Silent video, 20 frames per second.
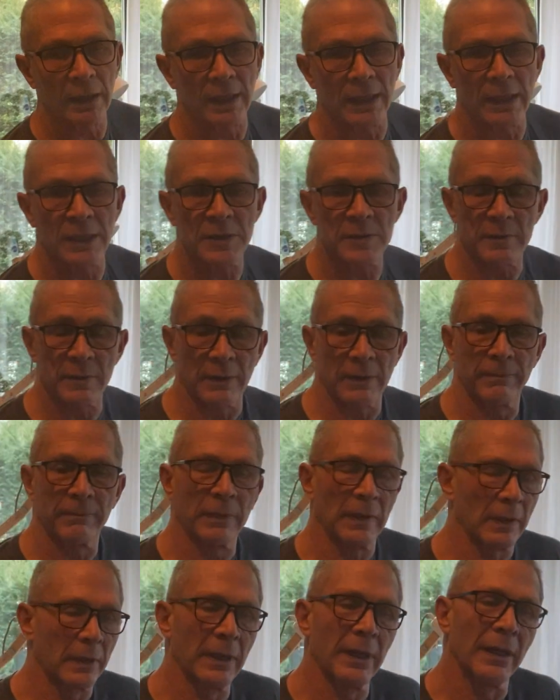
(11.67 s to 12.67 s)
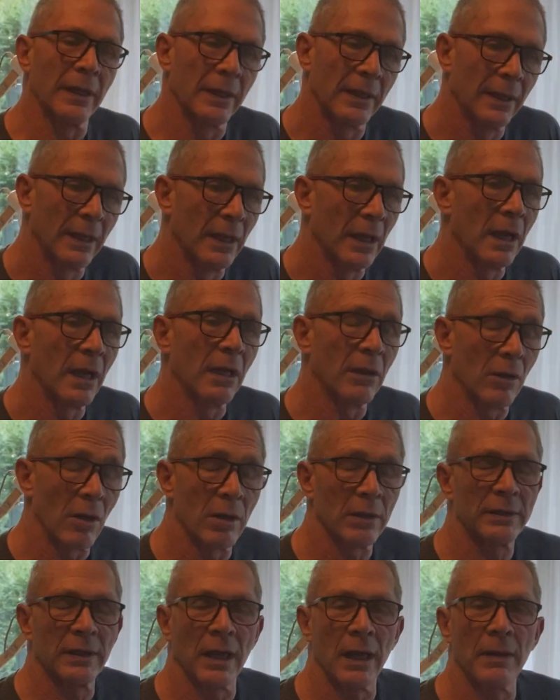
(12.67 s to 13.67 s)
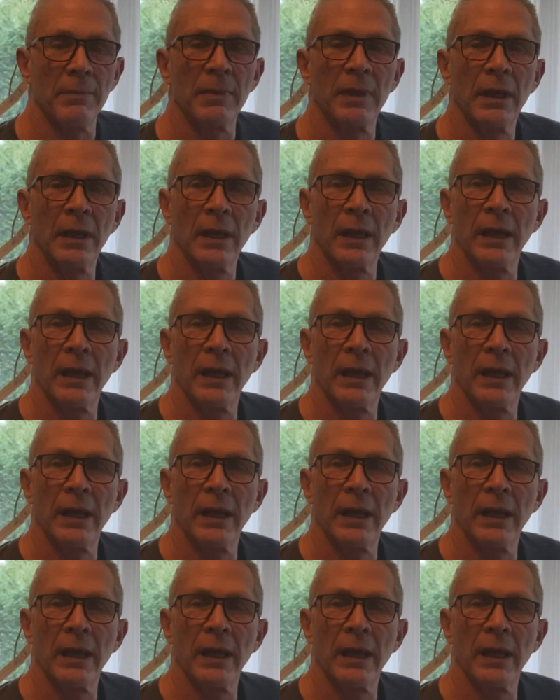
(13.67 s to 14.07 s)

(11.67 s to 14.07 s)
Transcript: and a long time.